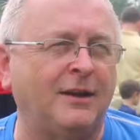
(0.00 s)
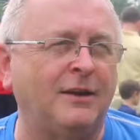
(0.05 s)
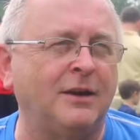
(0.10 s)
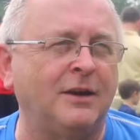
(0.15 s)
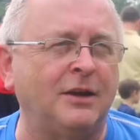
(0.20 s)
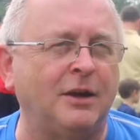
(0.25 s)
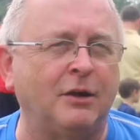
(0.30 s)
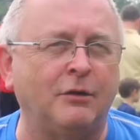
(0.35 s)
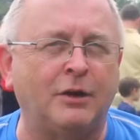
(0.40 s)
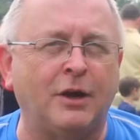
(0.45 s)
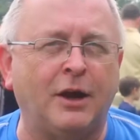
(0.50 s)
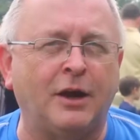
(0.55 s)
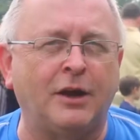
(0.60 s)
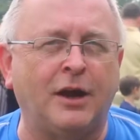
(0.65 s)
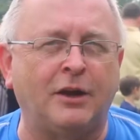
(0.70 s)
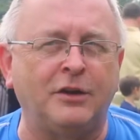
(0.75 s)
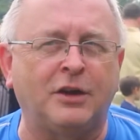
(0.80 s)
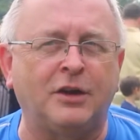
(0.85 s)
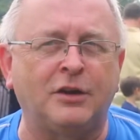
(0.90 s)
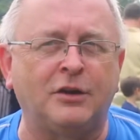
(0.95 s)
And, you know,
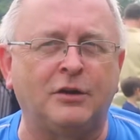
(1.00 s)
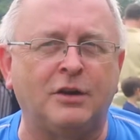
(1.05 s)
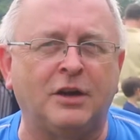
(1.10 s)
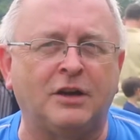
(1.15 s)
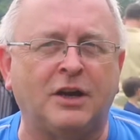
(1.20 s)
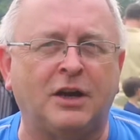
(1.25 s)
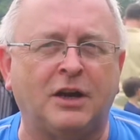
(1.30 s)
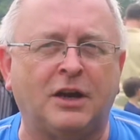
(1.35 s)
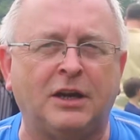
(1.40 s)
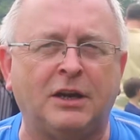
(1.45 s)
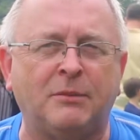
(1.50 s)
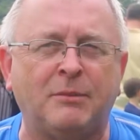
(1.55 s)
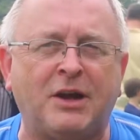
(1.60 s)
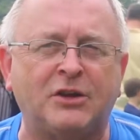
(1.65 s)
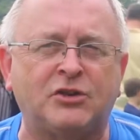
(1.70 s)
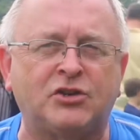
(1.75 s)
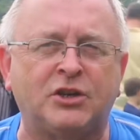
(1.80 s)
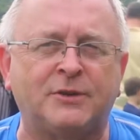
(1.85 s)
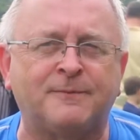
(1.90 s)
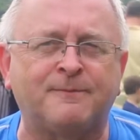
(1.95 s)
and you can
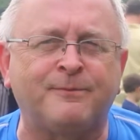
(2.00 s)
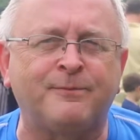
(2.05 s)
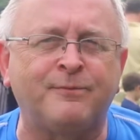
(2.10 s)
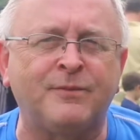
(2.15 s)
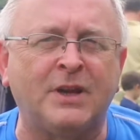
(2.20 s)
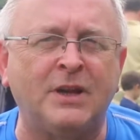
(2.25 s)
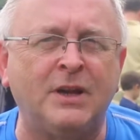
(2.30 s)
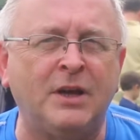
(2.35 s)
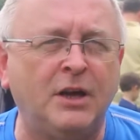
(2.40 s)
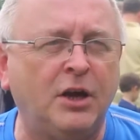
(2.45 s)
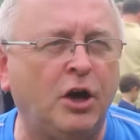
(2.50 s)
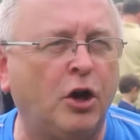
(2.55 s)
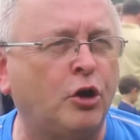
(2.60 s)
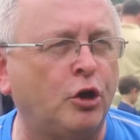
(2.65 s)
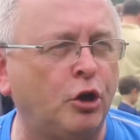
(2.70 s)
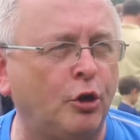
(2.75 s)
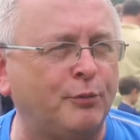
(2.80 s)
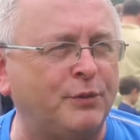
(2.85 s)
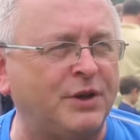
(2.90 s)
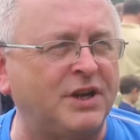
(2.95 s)
imagine a
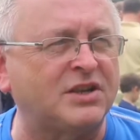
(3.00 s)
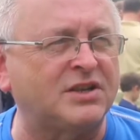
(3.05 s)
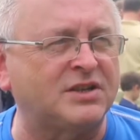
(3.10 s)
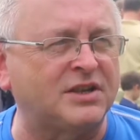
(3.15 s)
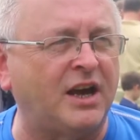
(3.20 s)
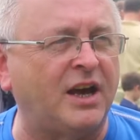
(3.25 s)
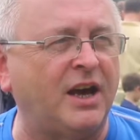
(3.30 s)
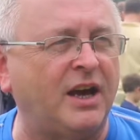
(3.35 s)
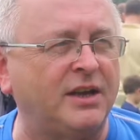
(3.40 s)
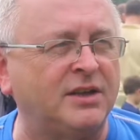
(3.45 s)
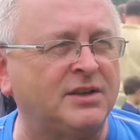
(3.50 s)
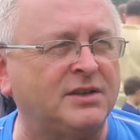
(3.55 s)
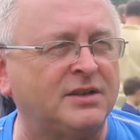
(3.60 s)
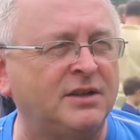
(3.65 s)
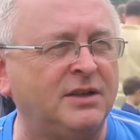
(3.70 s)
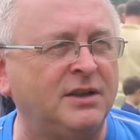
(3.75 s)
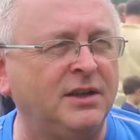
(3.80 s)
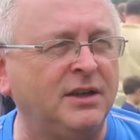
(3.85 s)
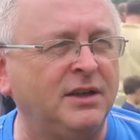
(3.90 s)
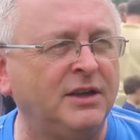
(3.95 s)
club this
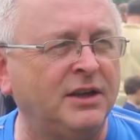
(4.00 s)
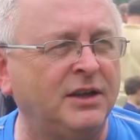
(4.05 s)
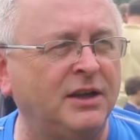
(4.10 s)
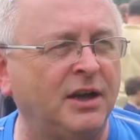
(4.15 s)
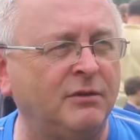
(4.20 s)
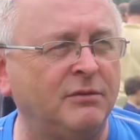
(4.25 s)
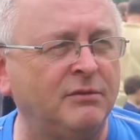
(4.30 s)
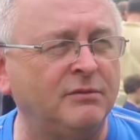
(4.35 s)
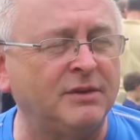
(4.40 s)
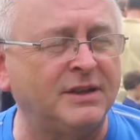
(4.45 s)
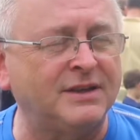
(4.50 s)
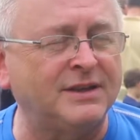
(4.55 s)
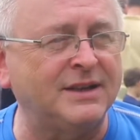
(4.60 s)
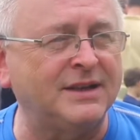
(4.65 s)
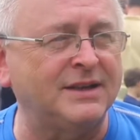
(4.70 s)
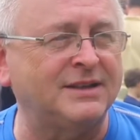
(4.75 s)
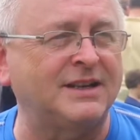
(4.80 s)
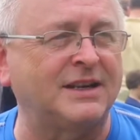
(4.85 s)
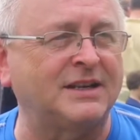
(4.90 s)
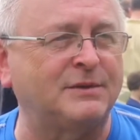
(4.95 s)
size, you know,
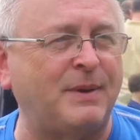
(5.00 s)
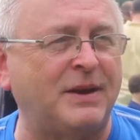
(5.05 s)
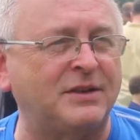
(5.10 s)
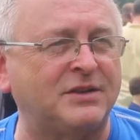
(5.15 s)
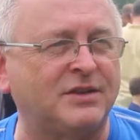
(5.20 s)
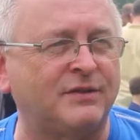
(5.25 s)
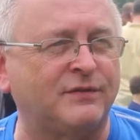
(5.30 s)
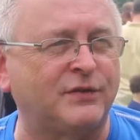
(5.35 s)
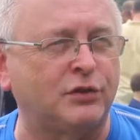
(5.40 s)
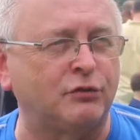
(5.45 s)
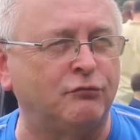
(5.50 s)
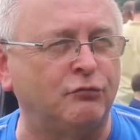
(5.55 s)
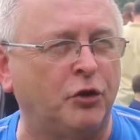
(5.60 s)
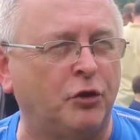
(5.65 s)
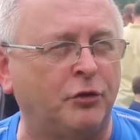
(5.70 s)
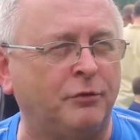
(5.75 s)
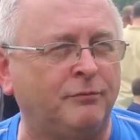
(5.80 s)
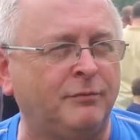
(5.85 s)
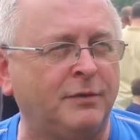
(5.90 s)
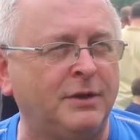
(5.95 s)
it's expensive to
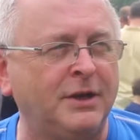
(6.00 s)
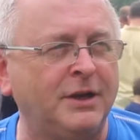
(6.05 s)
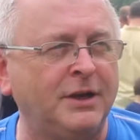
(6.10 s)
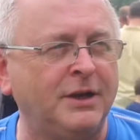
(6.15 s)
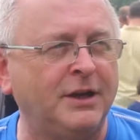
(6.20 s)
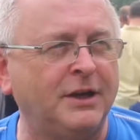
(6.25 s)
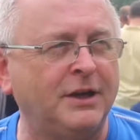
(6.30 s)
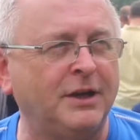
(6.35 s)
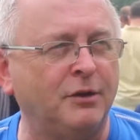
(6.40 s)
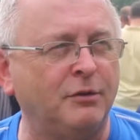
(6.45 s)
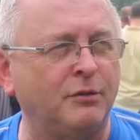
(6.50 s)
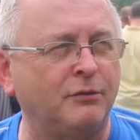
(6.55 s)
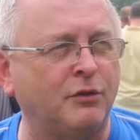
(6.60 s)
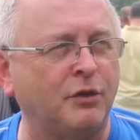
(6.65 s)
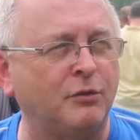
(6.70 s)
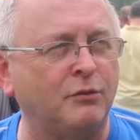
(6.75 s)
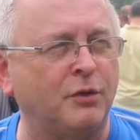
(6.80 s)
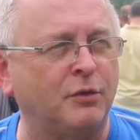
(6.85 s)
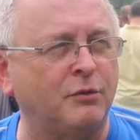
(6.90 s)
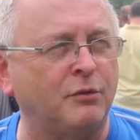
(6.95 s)
run. You
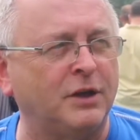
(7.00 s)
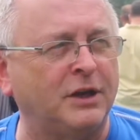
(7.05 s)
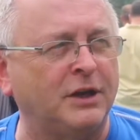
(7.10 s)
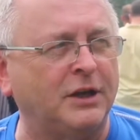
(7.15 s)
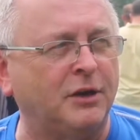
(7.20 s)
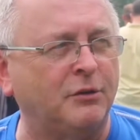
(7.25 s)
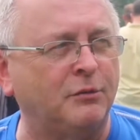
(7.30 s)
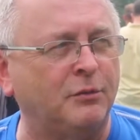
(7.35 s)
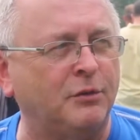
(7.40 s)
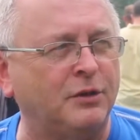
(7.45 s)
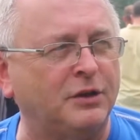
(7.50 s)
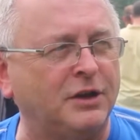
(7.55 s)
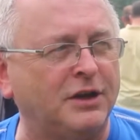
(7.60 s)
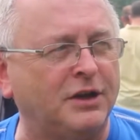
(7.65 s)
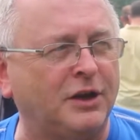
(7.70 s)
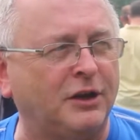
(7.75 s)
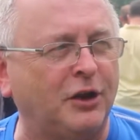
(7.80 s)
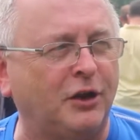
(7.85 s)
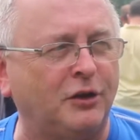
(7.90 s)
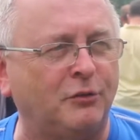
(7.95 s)
know,
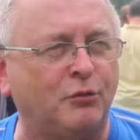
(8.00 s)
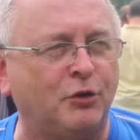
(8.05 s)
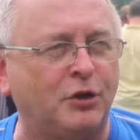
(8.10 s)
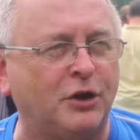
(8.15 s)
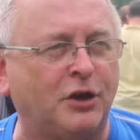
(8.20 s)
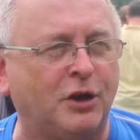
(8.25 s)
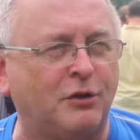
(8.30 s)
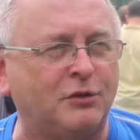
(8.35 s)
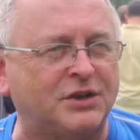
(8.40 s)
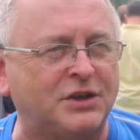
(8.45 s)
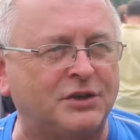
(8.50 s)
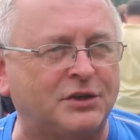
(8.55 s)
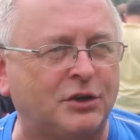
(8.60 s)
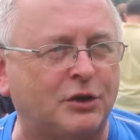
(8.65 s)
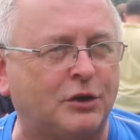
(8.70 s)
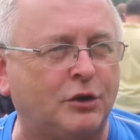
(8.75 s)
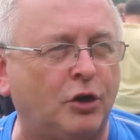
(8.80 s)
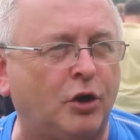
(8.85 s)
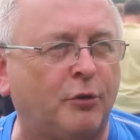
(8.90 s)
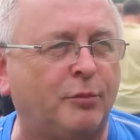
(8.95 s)
a lot of money goes
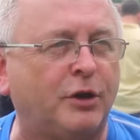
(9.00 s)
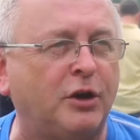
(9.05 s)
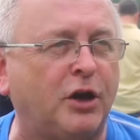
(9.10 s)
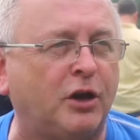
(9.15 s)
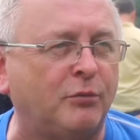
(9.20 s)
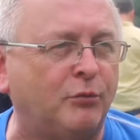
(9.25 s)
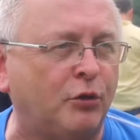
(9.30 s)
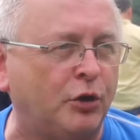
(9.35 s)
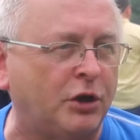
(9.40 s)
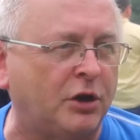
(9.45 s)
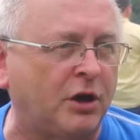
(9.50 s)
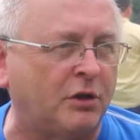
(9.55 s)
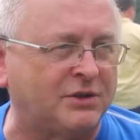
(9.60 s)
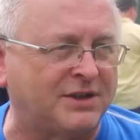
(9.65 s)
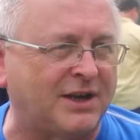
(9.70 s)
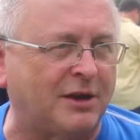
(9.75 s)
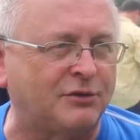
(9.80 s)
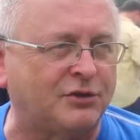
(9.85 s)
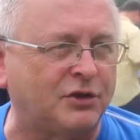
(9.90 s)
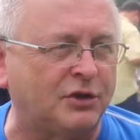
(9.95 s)
into the club, a lot of money
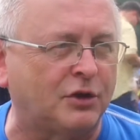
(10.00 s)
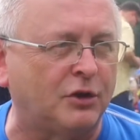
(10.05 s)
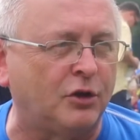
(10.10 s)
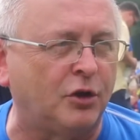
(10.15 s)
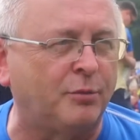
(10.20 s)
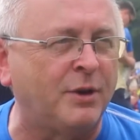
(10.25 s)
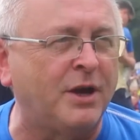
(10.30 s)
goes out of the